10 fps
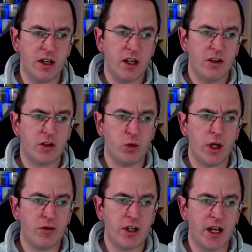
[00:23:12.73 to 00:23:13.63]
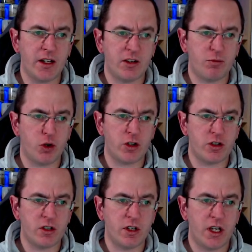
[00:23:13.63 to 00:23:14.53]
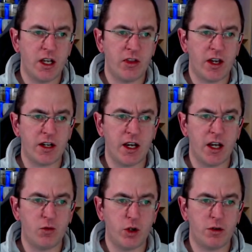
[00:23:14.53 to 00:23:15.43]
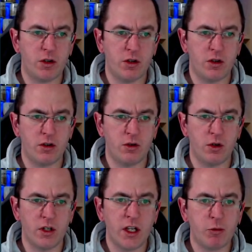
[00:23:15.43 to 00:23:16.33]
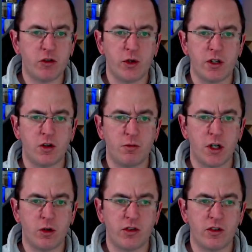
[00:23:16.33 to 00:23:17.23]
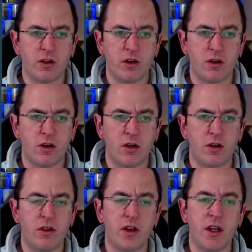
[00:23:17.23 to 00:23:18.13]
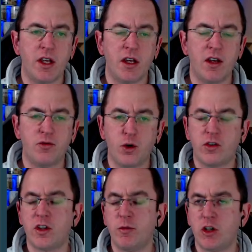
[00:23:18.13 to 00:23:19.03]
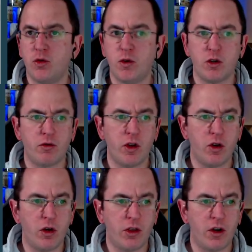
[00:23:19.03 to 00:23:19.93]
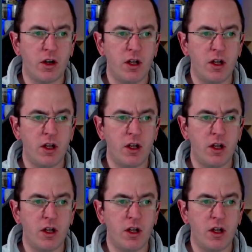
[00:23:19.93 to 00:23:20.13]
So we have an AND expression. In that AND, we do an equal comparison on the first name attribute of the author